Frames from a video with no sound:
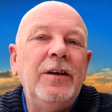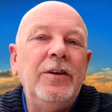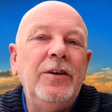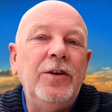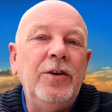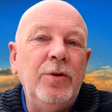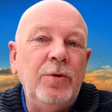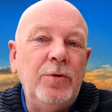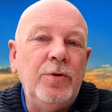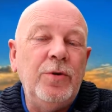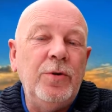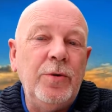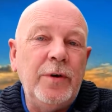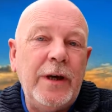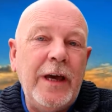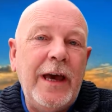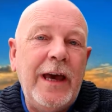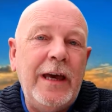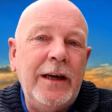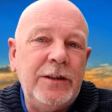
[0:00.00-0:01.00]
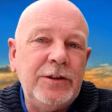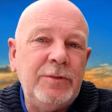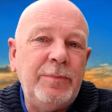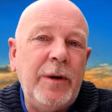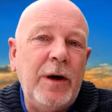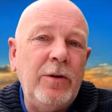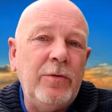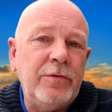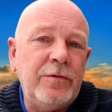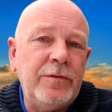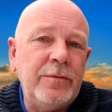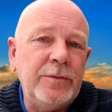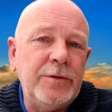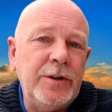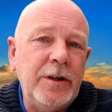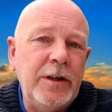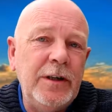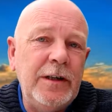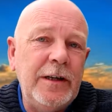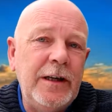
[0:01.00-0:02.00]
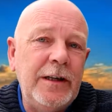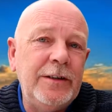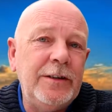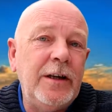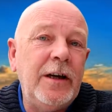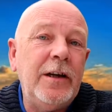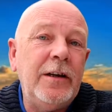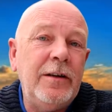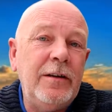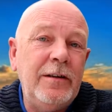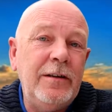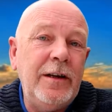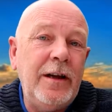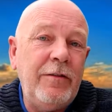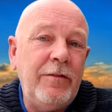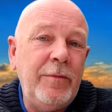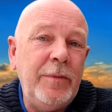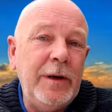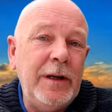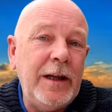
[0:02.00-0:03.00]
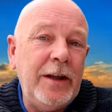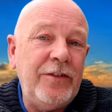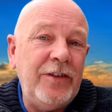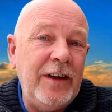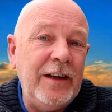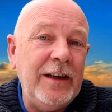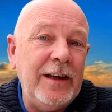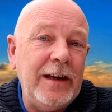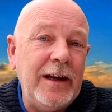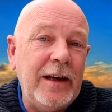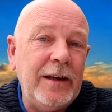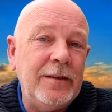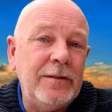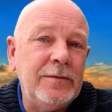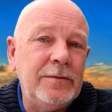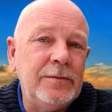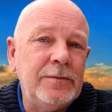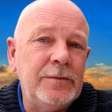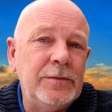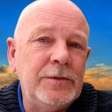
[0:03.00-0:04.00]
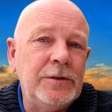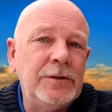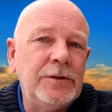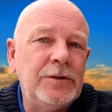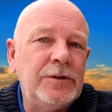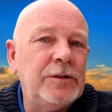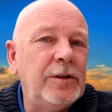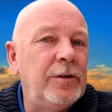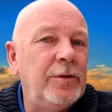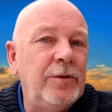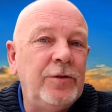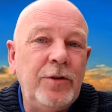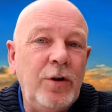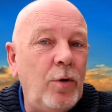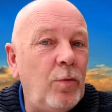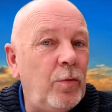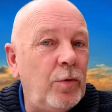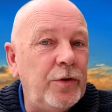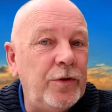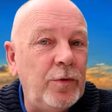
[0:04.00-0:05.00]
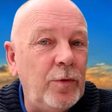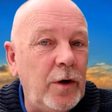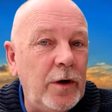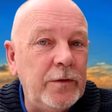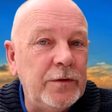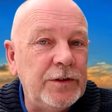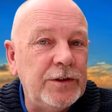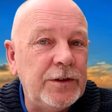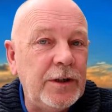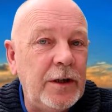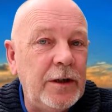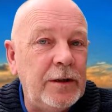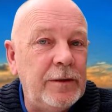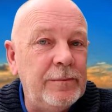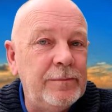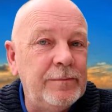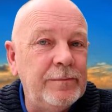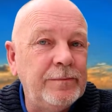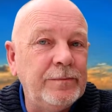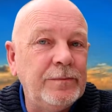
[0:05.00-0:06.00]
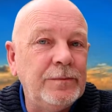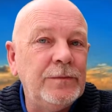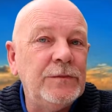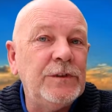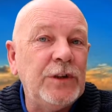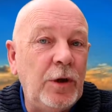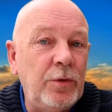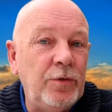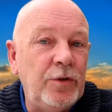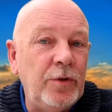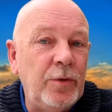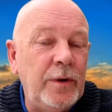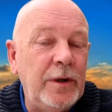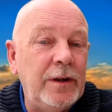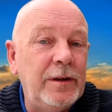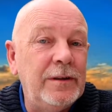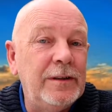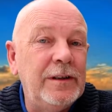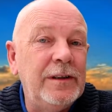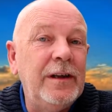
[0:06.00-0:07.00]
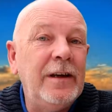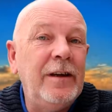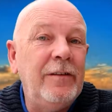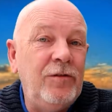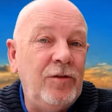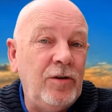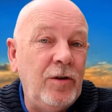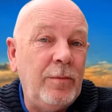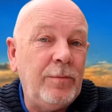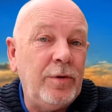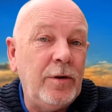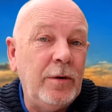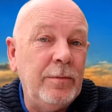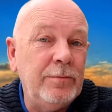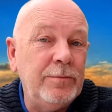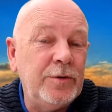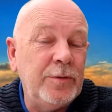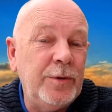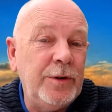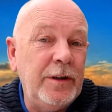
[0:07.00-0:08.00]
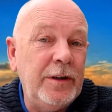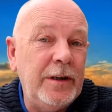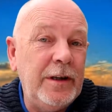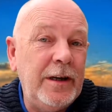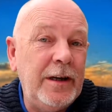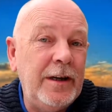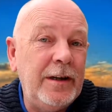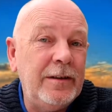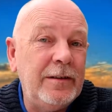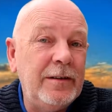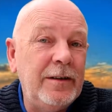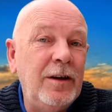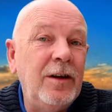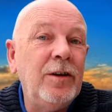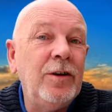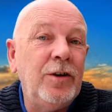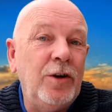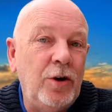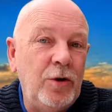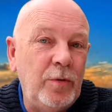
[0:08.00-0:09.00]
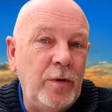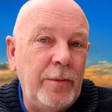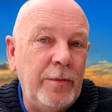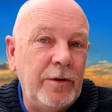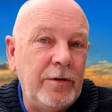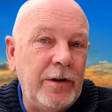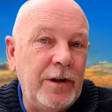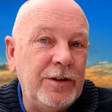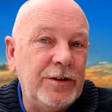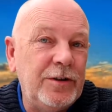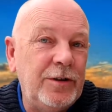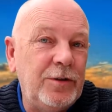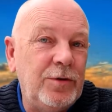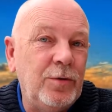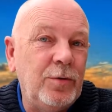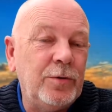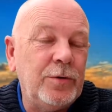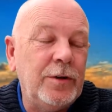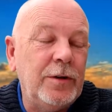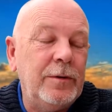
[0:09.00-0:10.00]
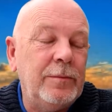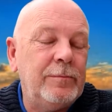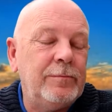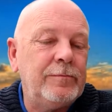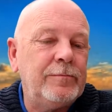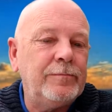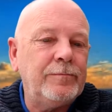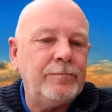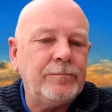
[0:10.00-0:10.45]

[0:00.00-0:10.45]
you could get expelled from Thailand and never be let in again. So you don't want to overstay. Don't do it. If you've got problems when you're there, go to immigration and talk to them.